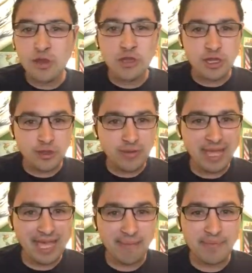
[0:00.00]
New
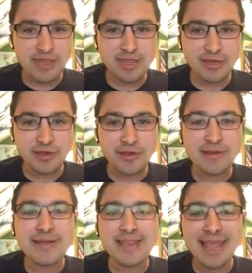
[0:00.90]

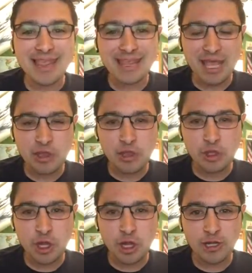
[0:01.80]
Hampshire. Let's get
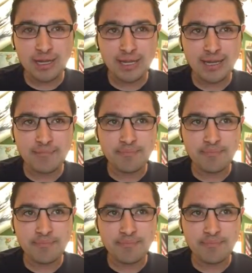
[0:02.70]
started.